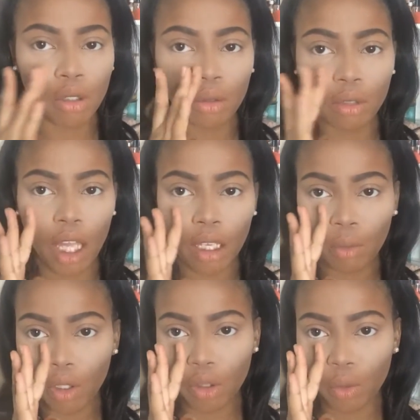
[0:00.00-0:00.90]
to
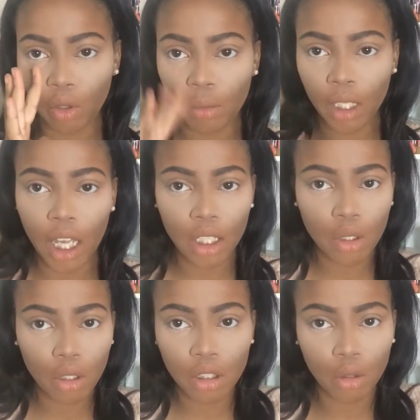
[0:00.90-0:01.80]
like where you would normally contour,